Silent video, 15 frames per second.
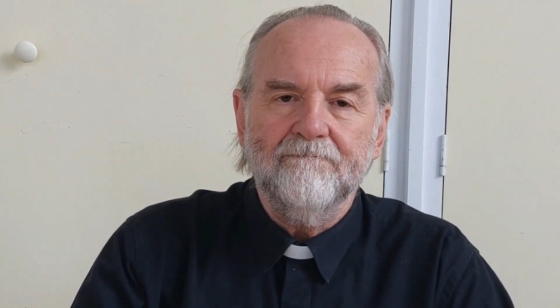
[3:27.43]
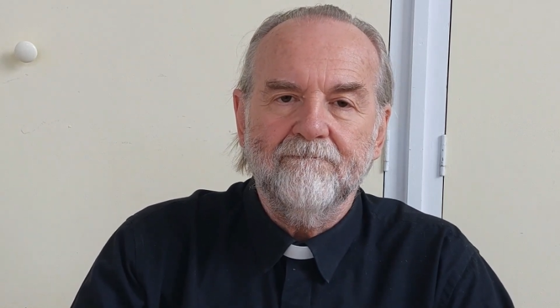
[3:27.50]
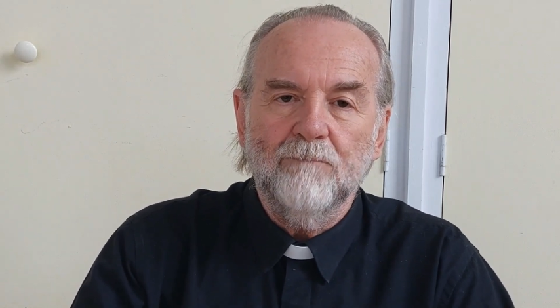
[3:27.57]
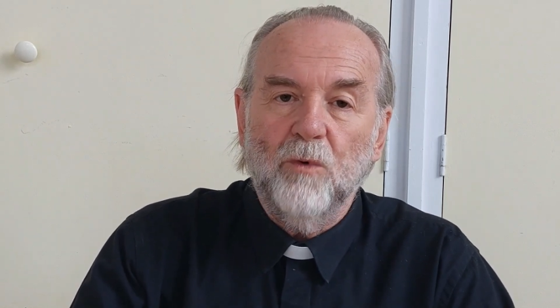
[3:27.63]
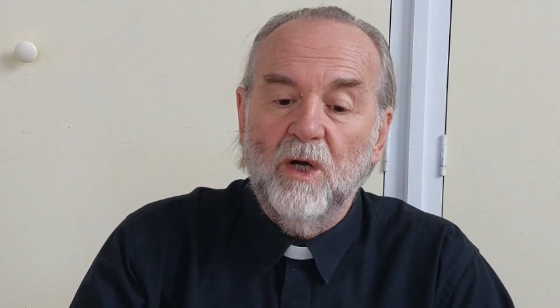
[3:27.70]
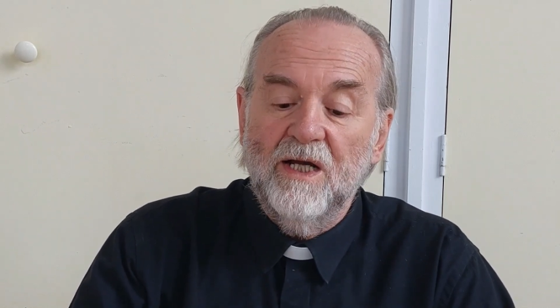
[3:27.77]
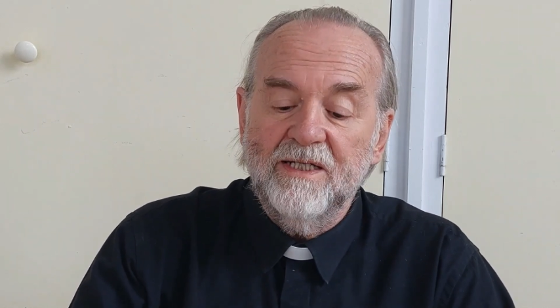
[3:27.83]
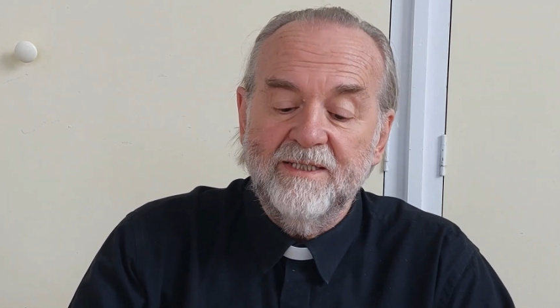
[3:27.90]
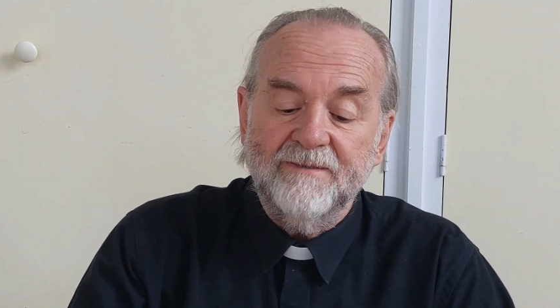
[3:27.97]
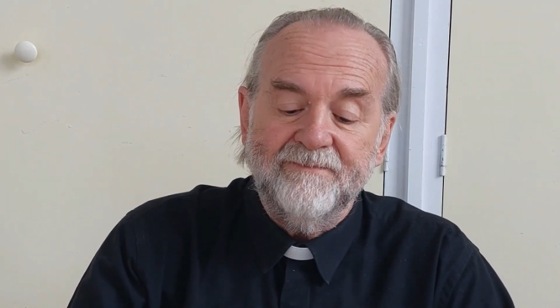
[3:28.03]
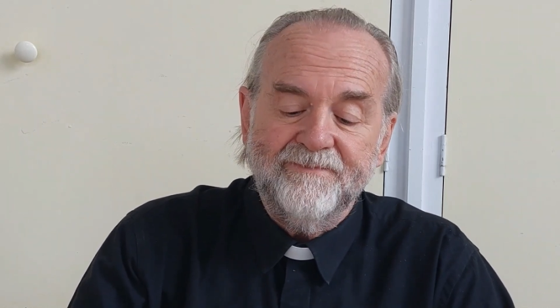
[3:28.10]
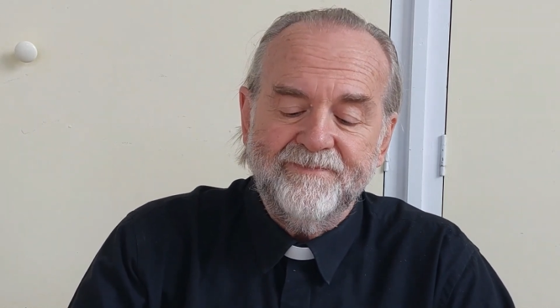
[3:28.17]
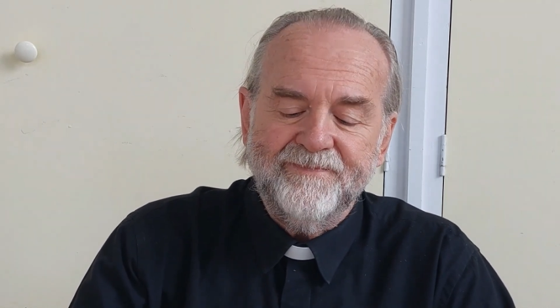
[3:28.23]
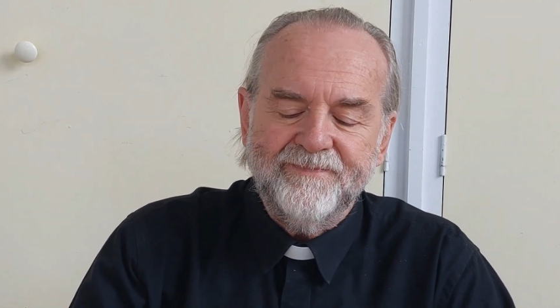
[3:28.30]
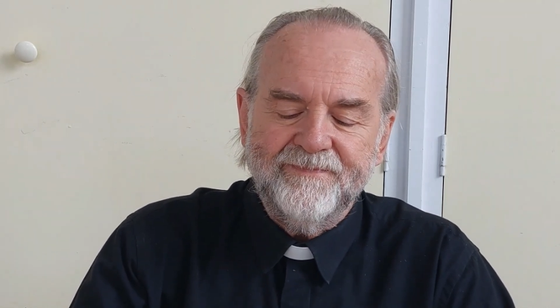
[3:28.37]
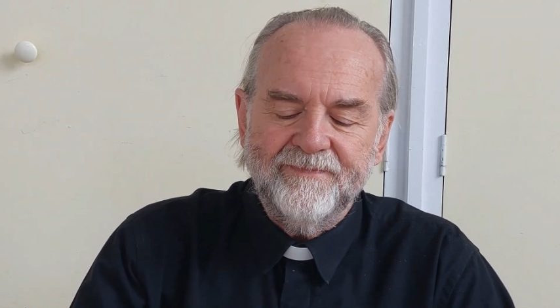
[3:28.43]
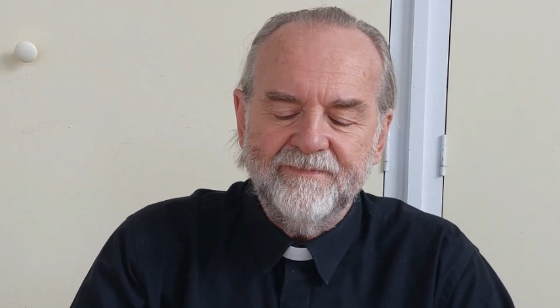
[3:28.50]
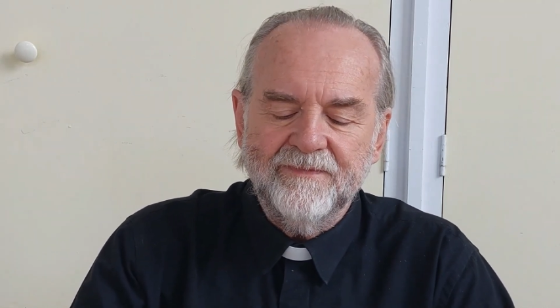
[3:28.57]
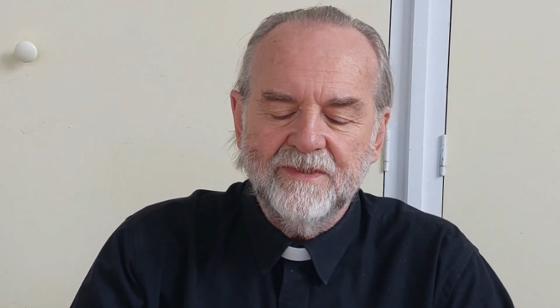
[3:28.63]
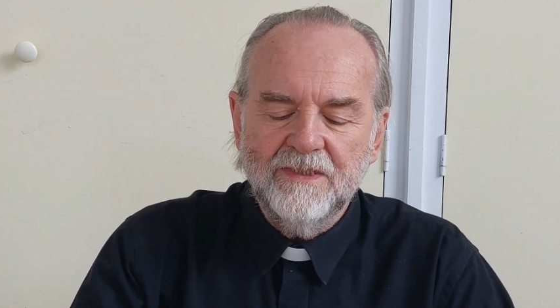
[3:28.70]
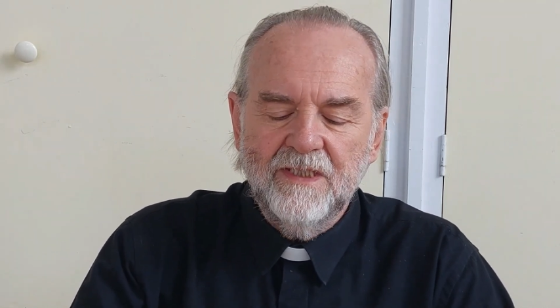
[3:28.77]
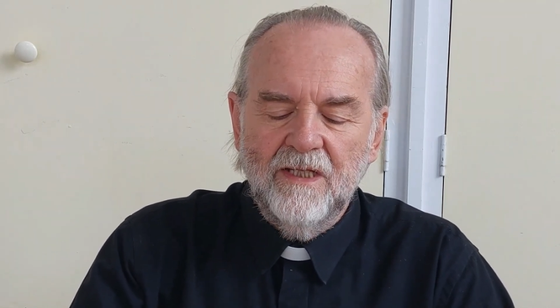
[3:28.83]
Why?
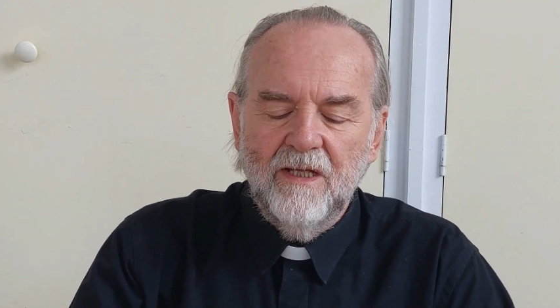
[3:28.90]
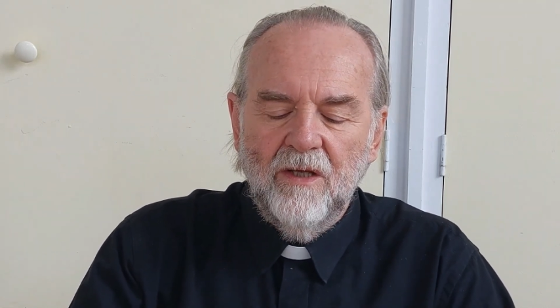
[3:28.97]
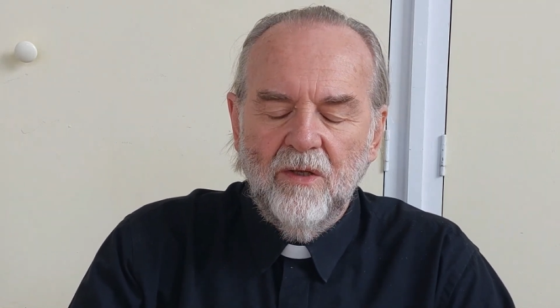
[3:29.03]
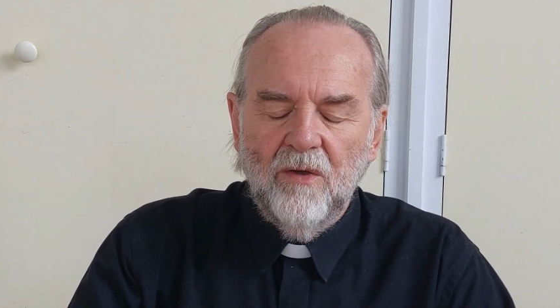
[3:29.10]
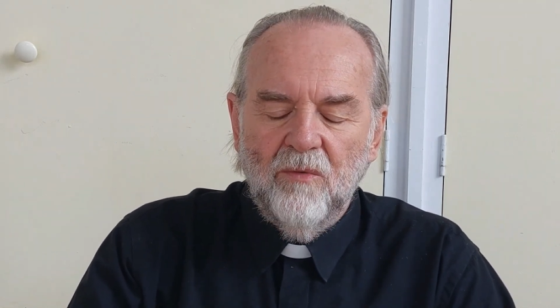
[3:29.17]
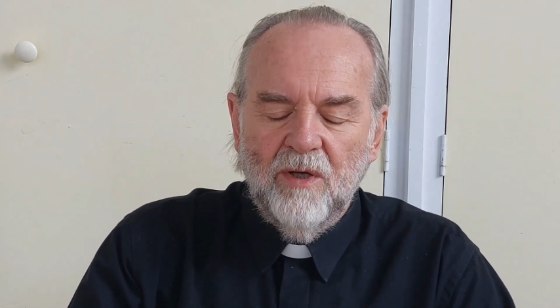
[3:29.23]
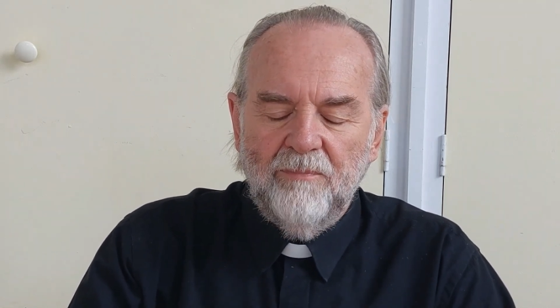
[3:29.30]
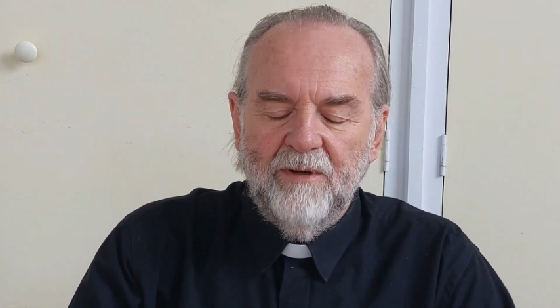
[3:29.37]
Well,